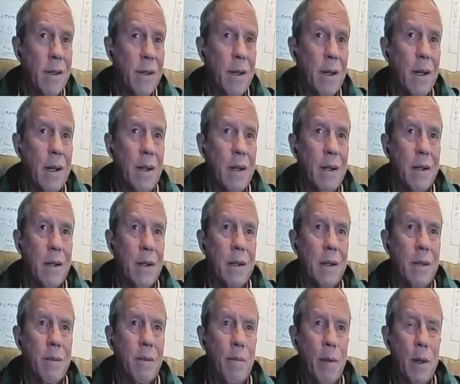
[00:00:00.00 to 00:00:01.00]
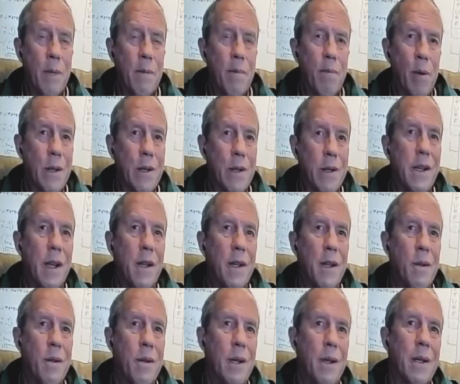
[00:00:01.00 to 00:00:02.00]
Uh, personally, I
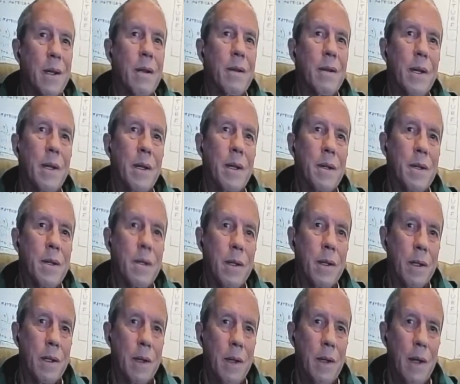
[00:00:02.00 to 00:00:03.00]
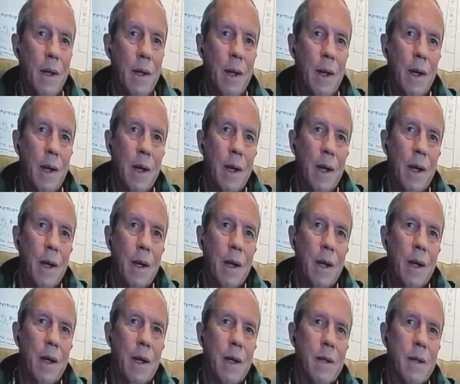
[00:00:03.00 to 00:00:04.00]
do think that uh,
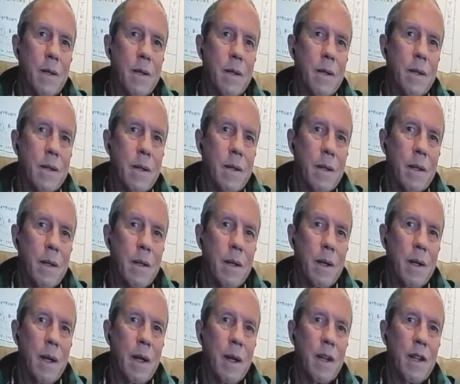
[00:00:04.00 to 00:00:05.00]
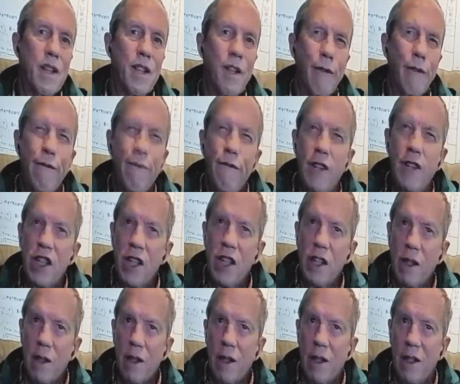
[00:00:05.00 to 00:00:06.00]
it's a
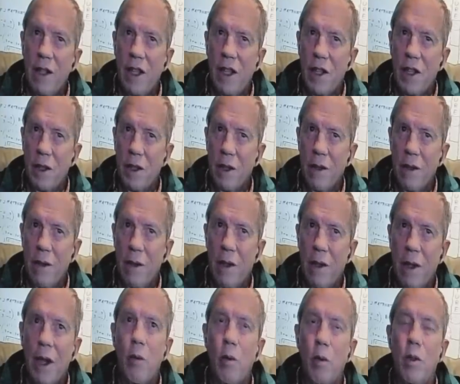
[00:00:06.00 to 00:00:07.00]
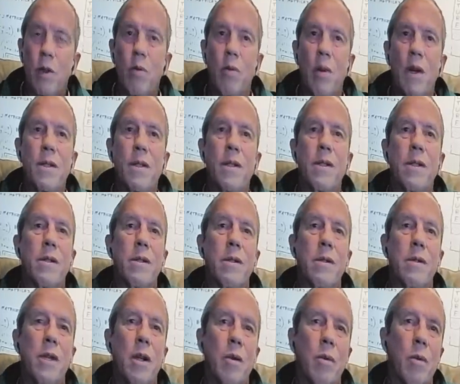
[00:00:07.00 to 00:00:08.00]
sufficient condition in other words, once
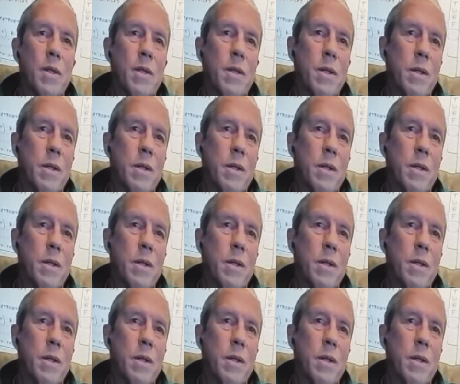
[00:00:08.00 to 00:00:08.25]
you know, once